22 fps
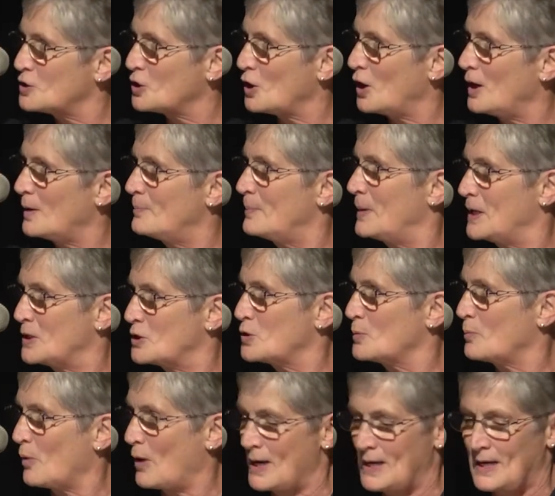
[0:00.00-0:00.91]
job makes
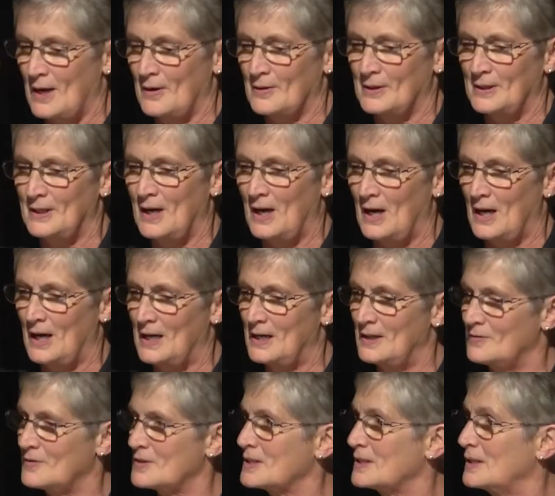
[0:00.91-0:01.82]
you break out in
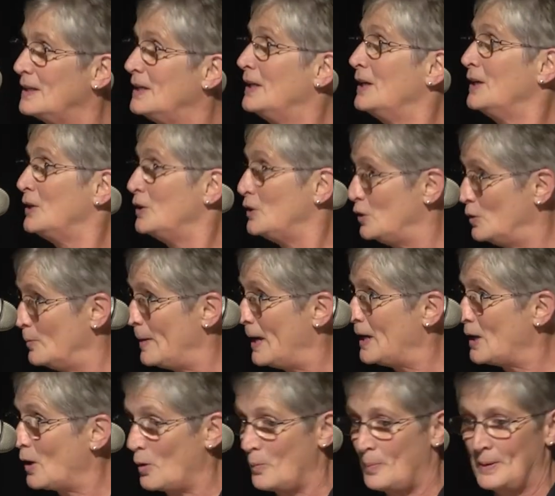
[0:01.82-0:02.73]
hives, you
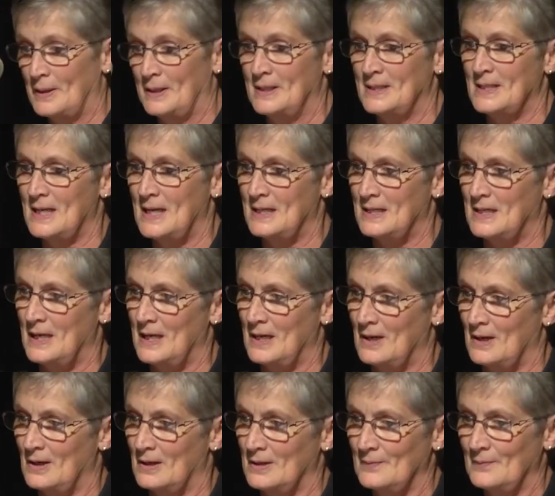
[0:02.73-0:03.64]
may open a
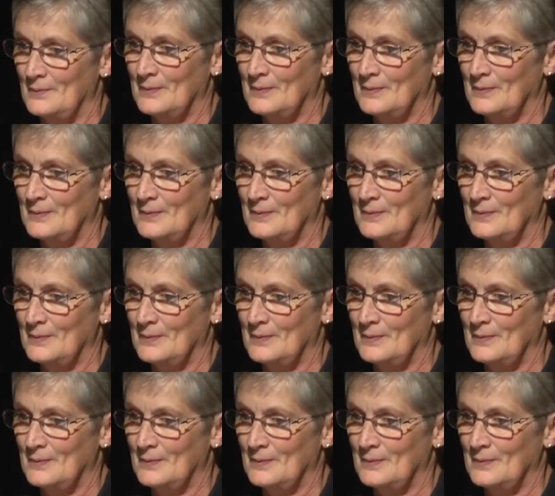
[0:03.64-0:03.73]
daycare.